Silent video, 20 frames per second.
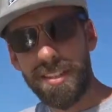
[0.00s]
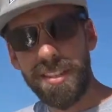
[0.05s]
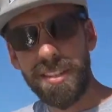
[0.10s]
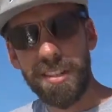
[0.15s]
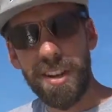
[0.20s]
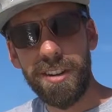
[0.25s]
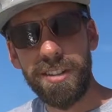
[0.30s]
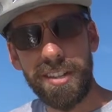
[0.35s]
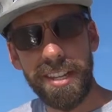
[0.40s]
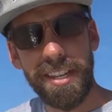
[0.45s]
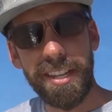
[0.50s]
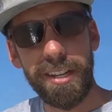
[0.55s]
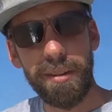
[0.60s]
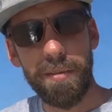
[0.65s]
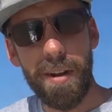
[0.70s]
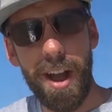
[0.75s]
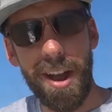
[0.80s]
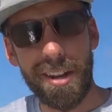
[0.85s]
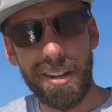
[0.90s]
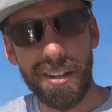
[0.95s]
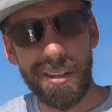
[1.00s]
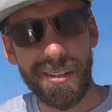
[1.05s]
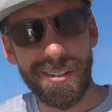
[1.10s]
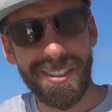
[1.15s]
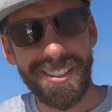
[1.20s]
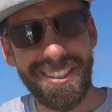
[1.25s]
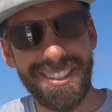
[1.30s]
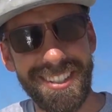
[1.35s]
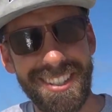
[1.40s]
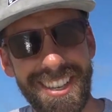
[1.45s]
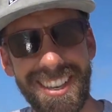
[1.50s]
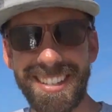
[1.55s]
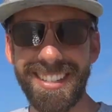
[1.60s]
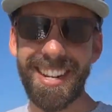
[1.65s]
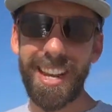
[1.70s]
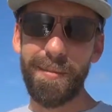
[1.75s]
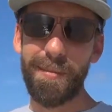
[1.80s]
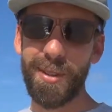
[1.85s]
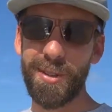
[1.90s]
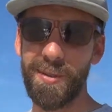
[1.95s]
is our dinghy Rocco. His
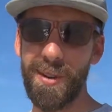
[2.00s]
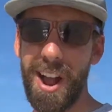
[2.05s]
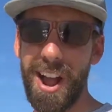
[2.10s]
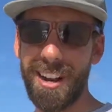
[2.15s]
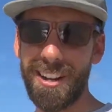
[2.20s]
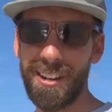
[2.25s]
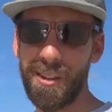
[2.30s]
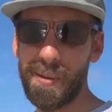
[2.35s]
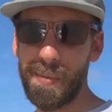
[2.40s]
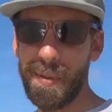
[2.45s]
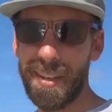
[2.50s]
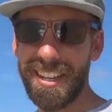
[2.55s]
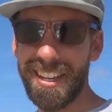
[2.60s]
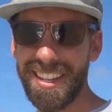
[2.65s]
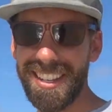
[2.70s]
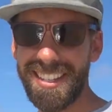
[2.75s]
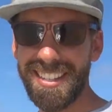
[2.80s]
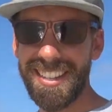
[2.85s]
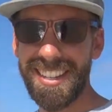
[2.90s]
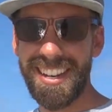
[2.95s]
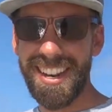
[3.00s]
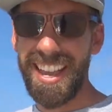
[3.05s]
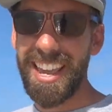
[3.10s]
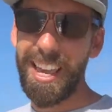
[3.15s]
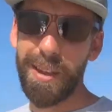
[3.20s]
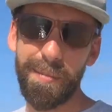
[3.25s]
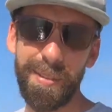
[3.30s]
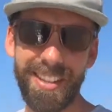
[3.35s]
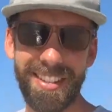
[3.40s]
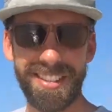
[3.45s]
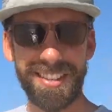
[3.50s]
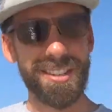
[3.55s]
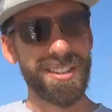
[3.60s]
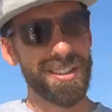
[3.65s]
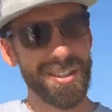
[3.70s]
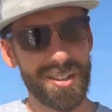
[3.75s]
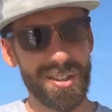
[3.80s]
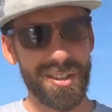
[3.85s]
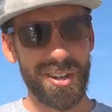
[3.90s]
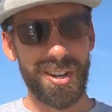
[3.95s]
name is Rocco because the name is
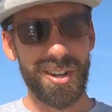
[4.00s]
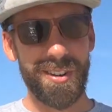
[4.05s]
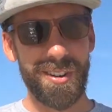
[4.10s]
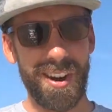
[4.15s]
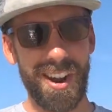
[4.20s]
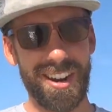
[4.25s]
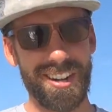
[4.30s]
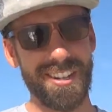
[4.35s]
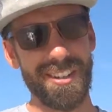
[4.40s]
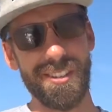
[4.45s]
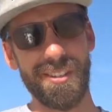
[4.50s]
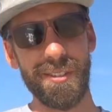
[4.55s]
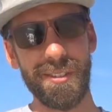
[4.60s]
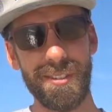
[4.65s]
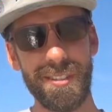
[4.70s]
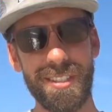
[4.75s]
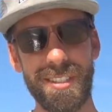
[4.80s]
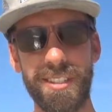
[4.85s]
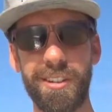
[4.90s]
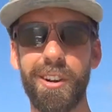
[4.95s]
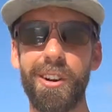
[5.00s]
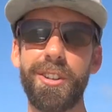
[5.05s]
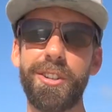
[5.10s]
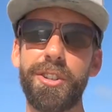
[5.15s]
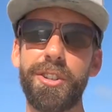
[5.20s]
Sirocco or